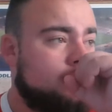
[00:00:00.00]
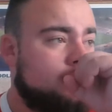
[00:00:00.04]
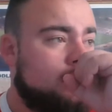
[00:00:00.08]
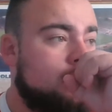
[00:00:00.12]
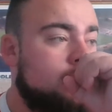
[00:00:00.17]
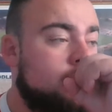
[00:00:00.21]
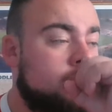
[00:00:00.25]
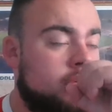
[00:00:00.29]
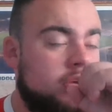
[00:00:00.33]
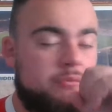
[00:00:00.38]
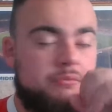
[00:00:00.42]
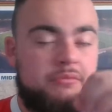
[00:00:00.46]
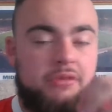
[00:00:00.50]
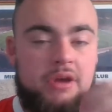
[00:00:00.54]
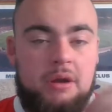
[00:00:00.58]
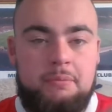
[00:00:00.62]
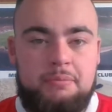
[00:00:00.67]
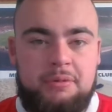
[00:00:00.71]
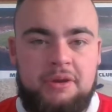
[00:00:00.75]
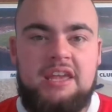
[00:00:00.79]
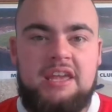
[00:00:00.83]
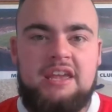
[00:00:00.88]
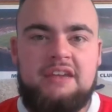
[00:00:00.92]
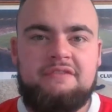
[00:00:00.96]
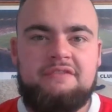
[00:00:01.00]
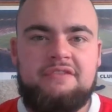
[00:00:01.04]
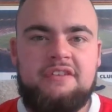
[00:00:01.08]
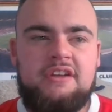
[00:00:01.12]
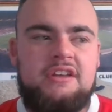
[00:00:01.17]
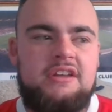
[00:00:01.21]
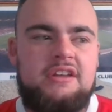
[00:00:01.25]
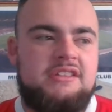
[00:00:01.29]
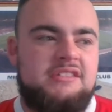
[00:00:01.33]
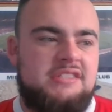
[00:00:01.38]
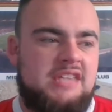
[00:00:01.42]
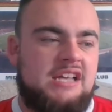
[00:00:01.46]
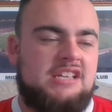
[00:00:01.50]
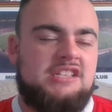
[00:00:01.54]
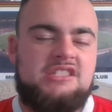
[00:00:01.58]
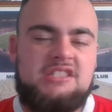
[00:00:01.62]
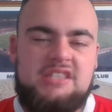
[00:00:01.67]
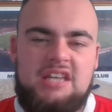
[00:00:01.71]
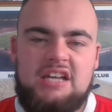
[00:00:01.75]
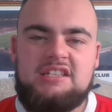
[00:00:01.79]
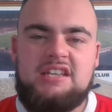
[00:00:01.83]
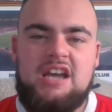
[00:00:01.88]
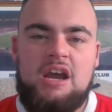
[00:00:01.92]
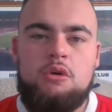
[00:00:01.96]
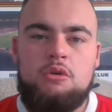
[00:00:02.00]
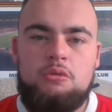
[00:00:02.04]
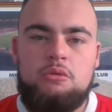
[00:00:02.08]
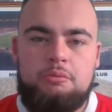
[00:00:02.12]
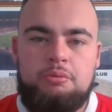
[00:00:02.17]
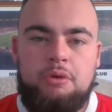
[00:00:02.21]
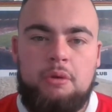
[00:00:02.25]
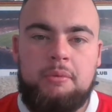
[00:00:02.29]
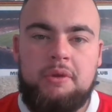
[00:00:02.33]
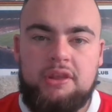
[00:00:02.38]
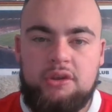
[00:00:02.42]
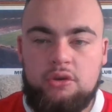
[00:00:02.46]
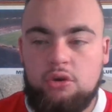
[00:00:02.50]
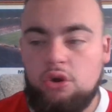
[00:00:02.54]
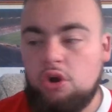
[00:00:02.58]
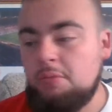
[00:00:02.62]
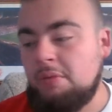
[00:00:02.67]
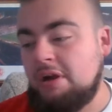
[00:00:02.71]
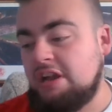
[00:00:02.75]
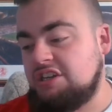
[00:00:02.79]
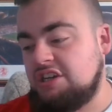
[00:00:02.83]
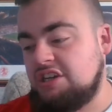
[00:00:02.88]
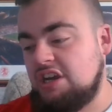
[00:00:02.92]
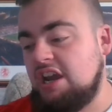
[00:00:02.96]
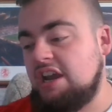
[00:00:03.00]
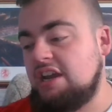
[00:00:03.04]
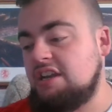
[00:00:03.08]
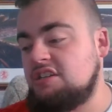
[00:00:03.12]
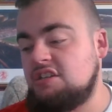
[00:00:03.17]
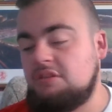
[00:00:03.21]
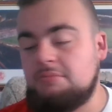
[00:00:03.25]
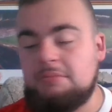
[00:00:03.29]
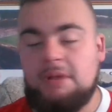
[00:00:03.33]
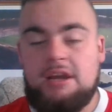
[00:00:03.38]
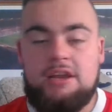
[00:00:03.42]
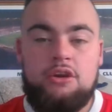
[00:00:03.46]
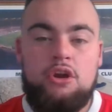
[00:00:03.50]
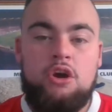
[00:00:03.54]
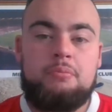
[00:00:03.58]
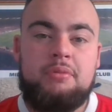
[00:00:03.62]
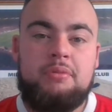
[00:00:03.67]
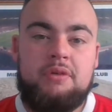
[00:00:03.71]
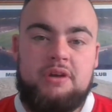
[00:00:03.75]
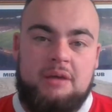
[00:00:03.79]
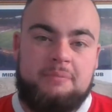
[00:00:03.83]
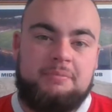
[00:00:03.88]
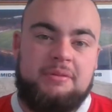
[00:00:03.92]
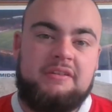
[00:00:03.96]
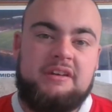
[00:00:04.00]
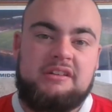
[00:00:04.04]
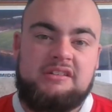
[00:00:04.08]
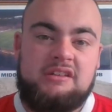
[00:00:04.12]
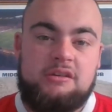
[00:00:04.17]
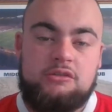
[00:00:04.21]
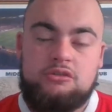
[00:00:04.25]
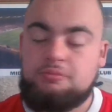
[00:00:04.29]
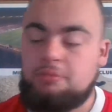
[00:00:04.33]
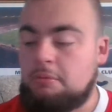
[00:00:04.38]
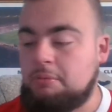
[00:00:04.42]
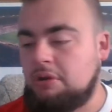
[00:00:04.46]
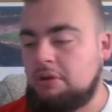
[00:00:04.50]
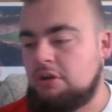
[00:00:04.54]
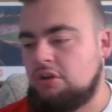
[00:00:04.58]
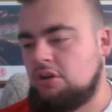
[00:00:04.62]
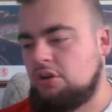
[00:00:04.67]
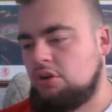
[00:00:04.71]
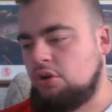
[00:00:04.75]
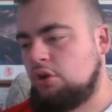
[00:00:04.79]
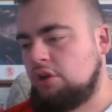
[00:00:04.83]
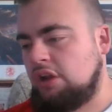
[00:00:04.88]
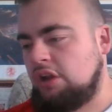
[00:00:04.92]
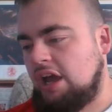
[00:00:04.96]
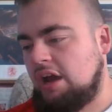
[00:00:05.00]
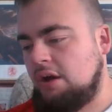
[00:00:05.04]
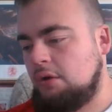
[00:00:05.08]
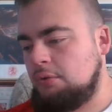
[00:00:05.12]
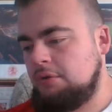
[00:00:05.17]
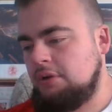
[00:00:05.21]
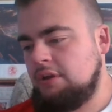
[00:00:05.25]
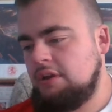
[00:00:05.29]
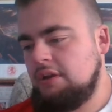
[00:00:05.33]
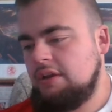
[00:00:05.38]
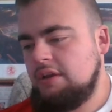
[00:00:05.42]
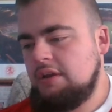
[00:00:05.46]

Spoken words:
I believe that's how it would probably go. It might change, it might not, but I believe that's how it's probably going to go down.